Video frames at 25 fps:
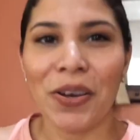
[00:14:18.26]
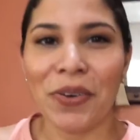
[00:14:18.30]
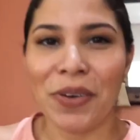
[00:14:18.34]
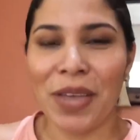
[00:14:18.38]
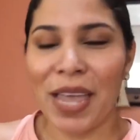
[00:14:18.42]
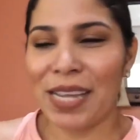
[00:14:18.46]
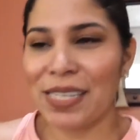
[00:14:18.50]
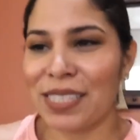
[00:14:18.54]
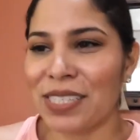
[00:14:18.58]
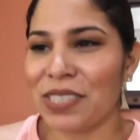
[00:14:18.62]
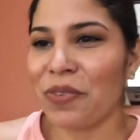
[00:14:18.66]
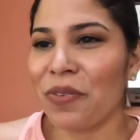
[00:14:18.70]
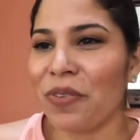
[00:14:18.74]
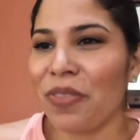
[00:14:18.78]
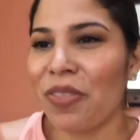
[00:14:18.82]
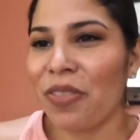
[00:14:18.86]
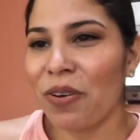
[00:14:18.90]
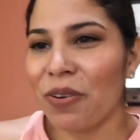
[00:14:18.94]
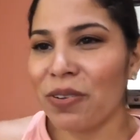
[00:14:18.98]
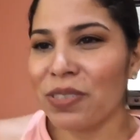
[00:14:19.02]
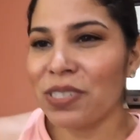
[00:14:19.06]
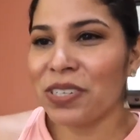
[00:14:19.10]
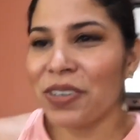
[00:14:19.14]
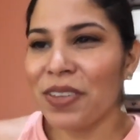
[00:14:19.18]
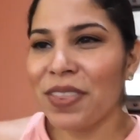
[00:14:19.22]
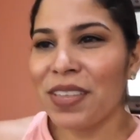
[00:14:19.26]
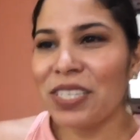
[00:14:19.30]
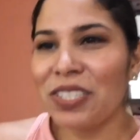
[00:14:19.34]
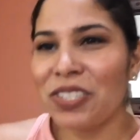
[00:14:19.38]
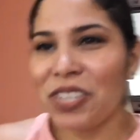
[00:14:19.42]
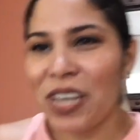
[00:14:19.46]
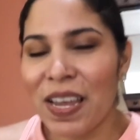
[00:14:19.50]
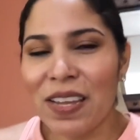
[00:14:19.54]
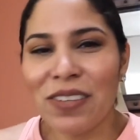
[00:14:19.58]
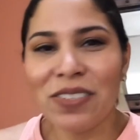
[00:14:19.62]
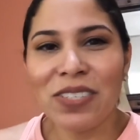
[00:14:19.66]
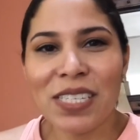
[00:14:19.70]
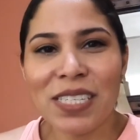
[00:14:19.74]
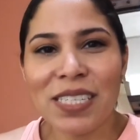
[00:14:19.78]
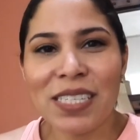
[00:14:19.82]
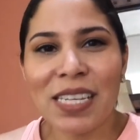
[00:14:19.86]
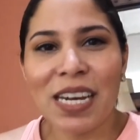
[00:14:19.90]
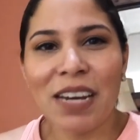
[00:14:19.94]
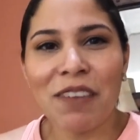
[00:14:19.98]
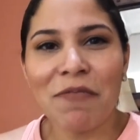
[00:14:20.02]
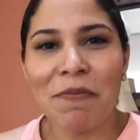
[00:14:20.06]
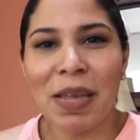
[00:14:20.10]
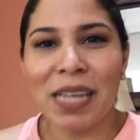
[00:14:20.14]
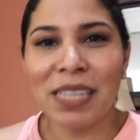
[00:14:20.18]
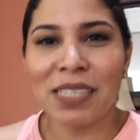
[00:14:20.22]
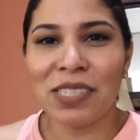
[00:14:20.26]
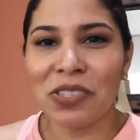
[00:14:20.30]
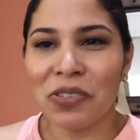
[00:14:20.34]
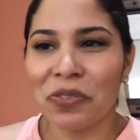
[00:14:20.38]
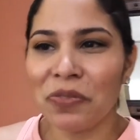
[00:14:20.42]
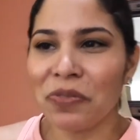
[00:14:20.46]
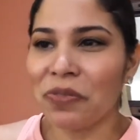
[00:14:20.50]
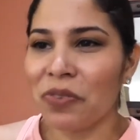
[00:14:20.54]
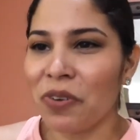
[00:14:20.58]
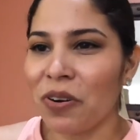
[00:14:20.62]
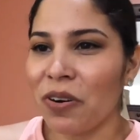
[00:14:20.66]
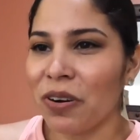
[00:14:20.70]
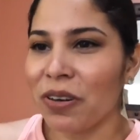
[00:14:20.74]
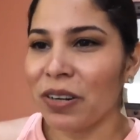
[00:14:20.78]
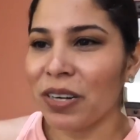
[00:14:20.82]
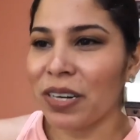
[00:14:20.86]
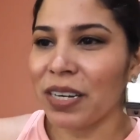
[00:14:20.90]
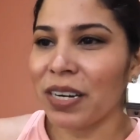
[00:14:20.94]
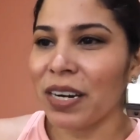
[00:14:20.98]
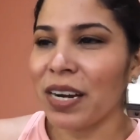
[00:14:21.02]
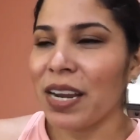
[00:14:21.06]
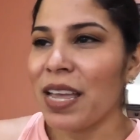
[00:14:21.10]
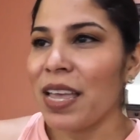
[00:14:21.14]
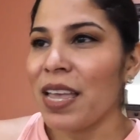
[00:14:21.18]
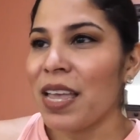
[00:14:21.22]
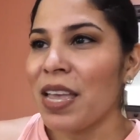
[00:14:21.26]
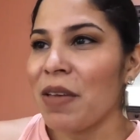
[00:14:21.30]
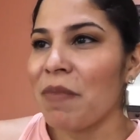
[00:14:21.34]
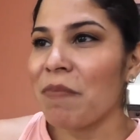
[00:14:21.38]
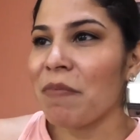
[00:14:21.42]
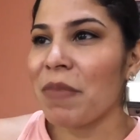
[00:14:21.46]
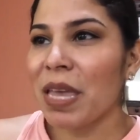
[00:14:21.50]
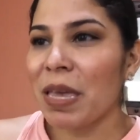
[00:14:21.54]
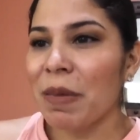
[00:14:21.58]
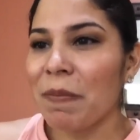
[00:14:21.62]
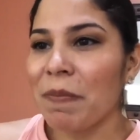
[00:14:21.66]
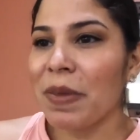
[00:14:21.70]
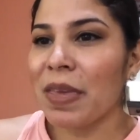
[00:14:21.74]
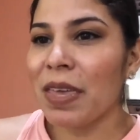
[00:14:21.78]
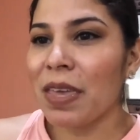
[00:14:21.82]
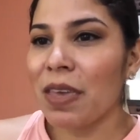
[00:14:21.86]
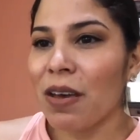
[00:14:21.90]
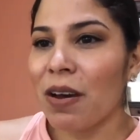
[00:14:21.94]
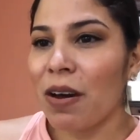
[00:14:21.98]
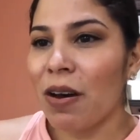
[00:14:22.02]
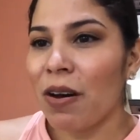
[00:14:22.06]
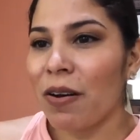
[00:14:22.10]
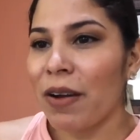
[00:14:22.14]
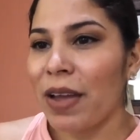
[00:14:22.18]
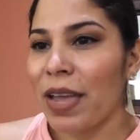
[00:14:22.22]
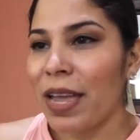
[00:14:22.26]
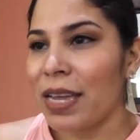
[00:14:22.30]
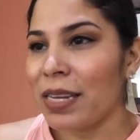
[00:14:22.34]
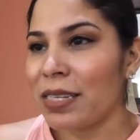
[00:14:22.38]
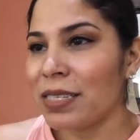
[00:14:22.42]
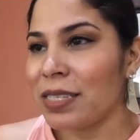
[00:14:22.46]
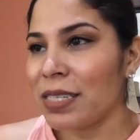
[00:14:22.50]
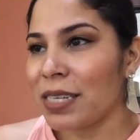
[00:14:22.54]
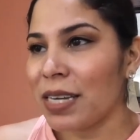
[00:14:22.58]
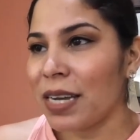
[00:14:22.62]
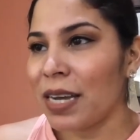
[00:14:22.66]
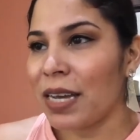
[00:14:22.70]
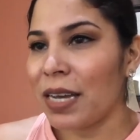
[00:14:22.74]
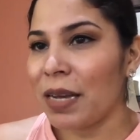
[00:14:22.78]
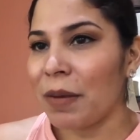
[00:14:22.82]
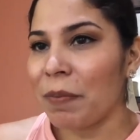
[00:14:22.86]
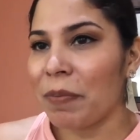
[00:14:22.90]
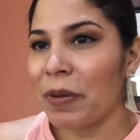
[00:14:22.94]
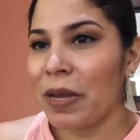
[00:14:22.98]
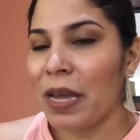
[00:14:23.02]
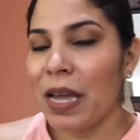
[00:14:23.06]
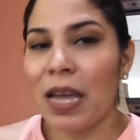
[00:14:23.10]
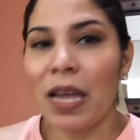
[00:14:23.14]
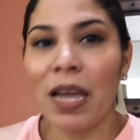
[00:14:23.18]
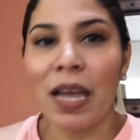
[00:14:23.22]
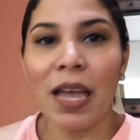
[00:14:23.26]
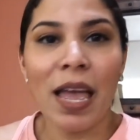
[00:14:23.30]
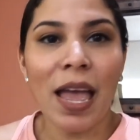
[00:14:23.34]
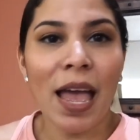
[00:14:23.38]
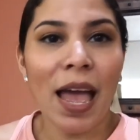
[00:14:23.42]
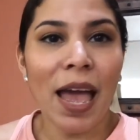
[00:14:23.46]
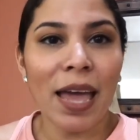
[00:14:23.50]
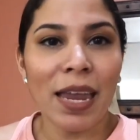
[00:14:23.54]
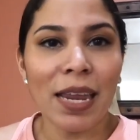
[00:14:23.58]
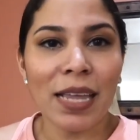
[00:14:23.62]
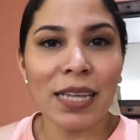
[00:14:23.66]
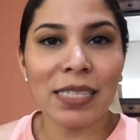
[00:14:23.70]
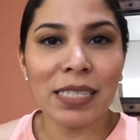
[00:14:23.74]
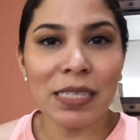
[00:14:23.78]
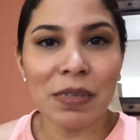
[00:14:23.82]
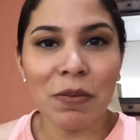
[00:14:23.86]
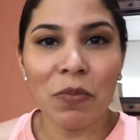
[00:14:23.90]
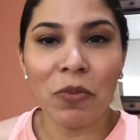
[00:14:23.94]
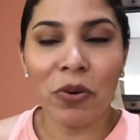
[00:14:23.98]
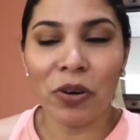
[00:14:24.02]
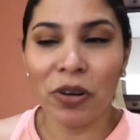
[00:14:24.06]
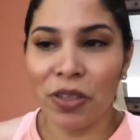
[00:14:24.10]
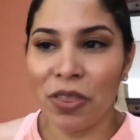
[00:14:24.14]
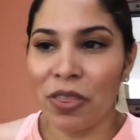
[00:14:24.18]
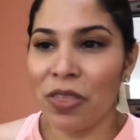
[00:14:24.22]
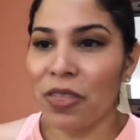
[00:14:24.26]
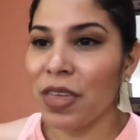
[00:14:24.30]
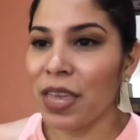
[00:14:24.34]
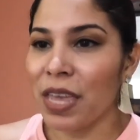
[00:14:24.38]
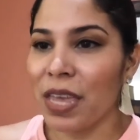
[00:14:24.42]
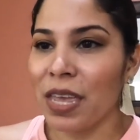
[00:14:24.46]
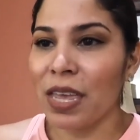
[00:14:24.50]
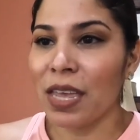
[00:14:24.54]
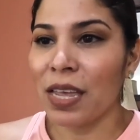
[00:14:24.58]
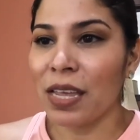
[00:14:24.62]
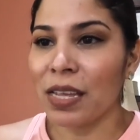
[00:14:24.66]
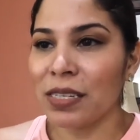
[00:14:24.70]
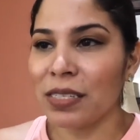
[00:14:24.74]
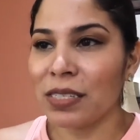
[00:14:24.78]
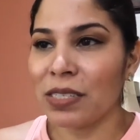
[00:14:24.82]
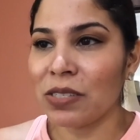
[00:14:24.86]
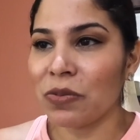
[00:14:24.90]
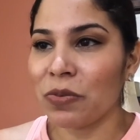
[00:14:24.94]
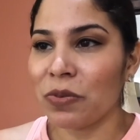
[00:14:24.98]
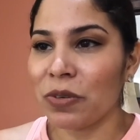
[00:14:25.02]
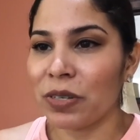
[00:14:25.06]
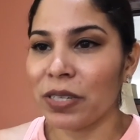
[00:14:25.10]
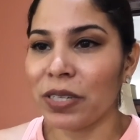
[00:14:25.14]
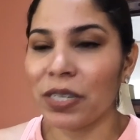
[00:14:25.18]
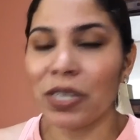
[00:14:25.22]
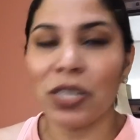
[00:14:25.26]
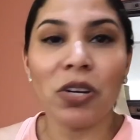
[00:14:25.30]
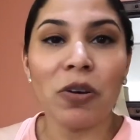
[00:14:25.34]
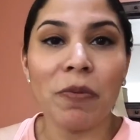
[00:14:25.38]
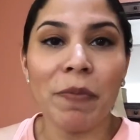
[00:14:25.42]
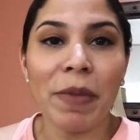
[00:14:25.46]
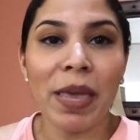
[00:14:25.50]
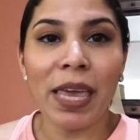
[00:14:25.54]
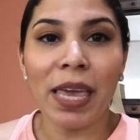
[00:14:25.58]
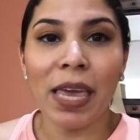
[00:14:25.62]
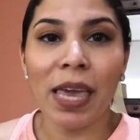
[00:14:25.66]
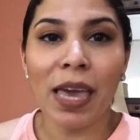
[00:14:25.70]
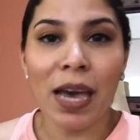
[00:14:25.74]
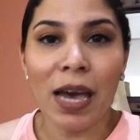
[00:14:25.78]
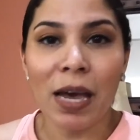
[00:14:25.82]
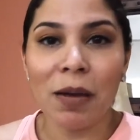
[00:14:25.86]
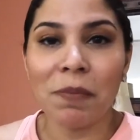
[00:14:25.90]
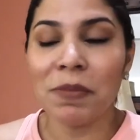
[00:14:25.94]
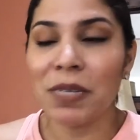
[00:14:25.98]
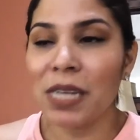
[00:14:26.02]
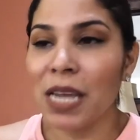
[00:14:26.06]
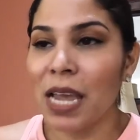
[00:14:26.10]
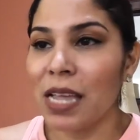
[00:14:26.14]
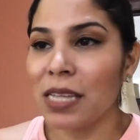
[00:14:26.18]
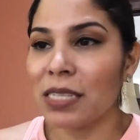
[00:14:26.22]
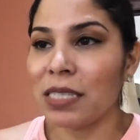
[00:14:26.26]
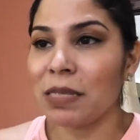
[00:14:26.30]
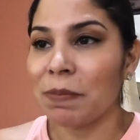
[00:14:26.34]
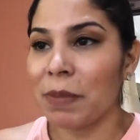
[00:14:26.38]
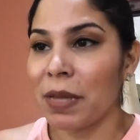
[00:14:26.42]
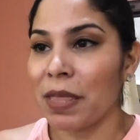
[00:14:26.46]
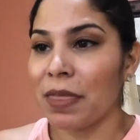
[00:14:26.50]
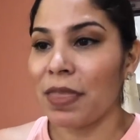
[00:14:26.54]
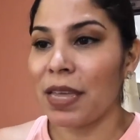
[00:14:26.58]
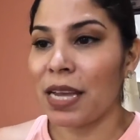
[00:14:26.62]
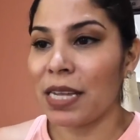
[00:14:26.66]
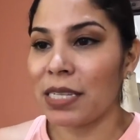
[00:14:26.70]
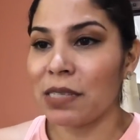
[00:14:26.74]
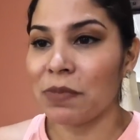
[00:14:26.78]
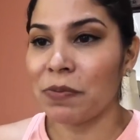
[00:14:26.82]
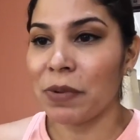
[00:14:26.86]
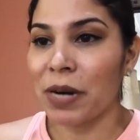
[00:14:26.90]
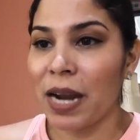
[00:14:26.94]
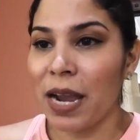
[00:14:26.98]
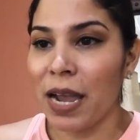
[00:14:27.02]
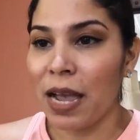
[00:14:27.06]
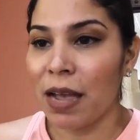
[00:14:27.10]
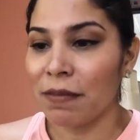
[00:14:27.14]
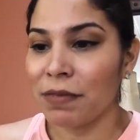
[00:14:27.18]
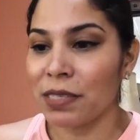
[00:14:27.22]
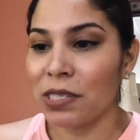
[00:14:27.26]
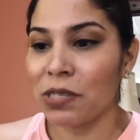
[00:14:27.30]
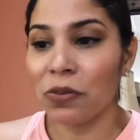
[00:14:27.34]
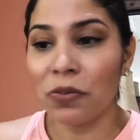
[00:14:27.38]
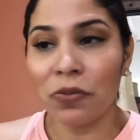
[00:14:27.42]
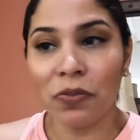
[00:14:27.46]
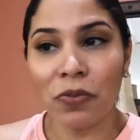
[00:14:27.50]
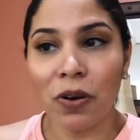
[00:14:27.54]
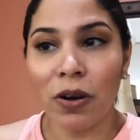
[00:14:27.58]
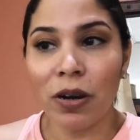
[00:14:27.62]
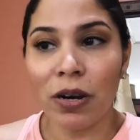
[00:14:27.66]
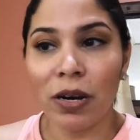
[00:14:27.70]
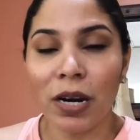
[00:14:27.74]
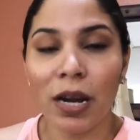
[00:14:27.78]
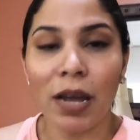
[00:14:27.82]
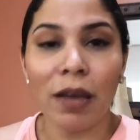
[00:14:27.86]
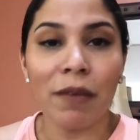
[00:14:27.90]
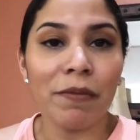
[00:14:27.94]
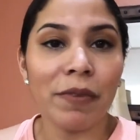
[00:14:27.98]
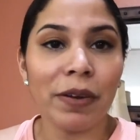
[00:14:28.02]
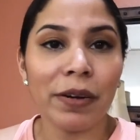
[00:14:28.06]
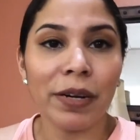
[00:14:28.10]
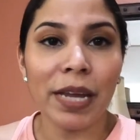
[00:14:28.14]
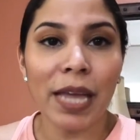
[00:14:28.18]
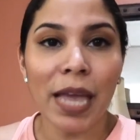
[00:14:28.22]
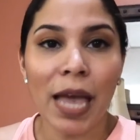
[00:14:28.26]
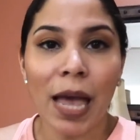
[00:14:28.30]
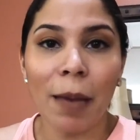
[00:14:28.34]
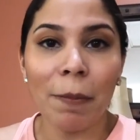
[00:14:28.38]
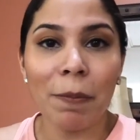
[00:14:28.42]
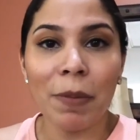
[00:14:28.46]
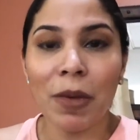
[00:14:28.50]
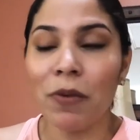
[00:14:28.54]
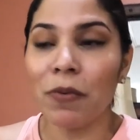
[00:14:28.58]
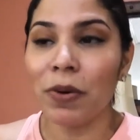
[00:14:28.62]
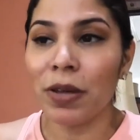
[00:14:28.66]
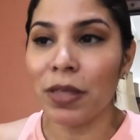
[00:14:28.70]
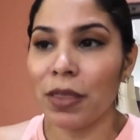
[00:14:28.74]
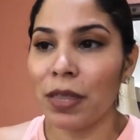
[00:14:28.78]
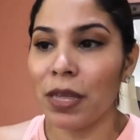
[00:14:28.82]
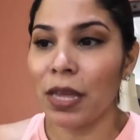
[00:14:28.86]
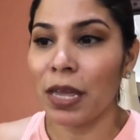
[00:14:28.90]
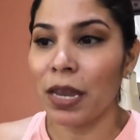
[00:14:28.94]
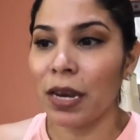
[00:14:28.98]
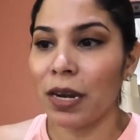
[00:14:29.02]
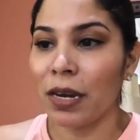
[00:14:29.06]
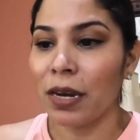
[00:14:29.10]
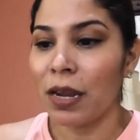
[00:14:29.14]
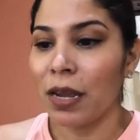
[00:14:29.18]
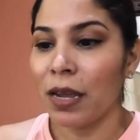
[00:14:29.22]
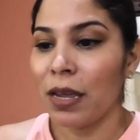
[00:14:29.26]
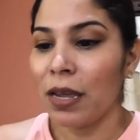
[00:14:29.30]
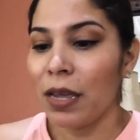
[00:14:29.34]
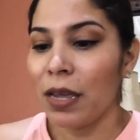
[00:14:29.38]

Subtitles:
Okay, so those are the changes that I've made so far. Maybe I'll end up adding some more things or, you know, making updates, but that's what I have so far. I'm very happy with it.